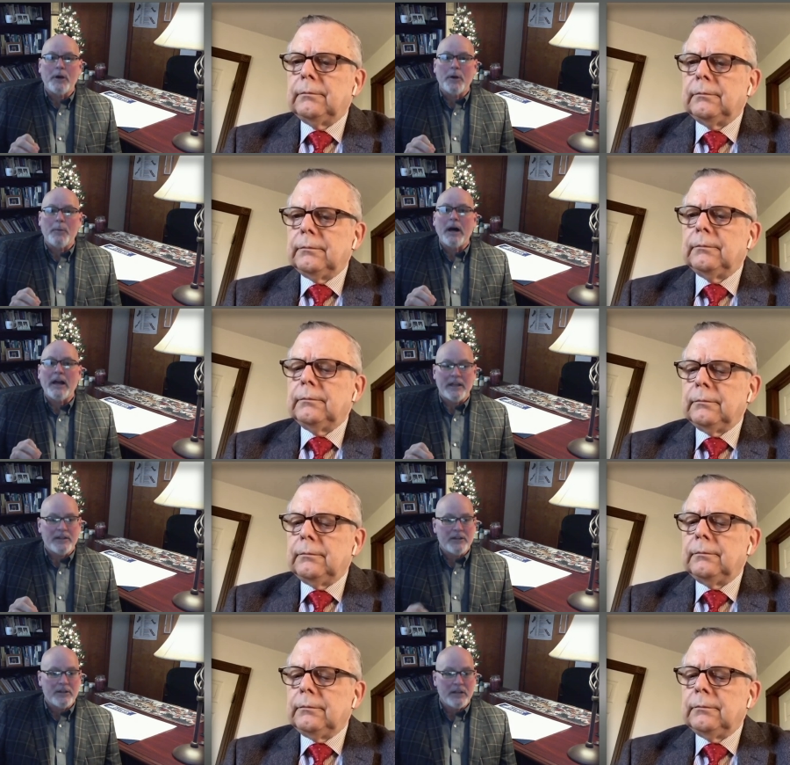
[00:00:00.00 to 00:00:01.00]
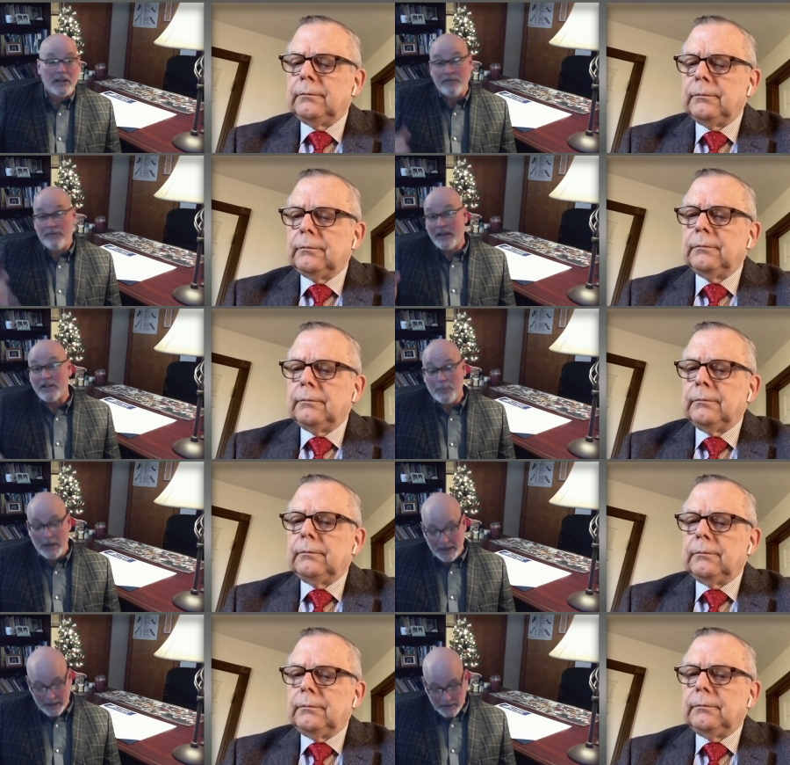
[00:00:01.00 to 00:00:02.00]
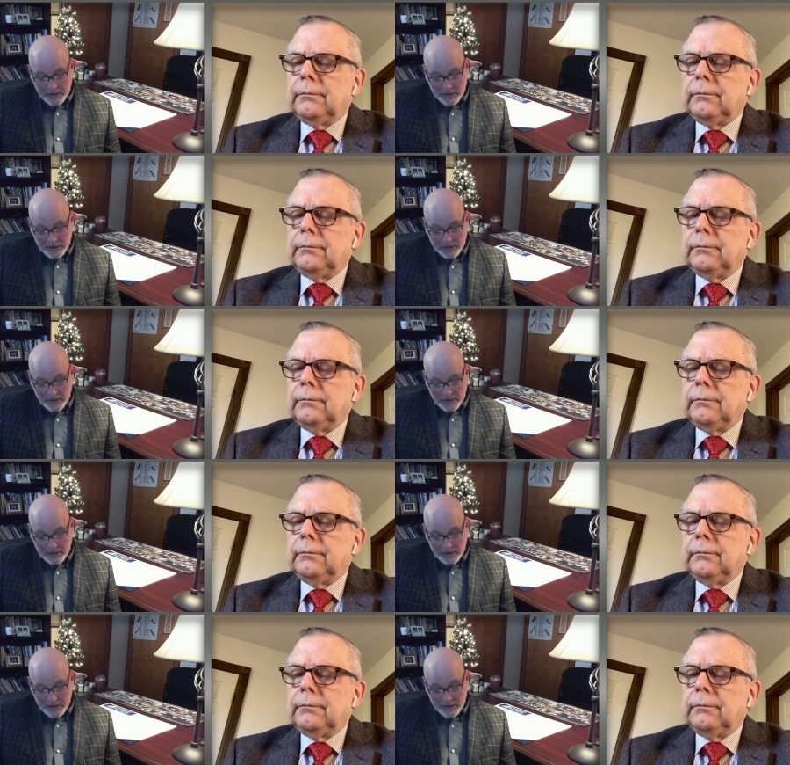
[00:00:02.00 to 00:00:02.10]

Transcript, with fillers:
Speaker 1: uh, by it and infected by it.